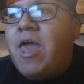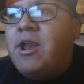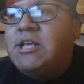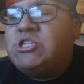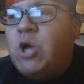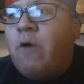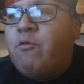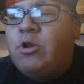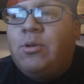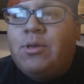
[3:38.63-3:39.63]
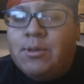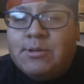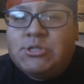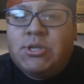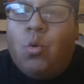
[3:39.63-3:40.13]
editing software do you
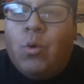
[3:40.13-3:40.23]
use?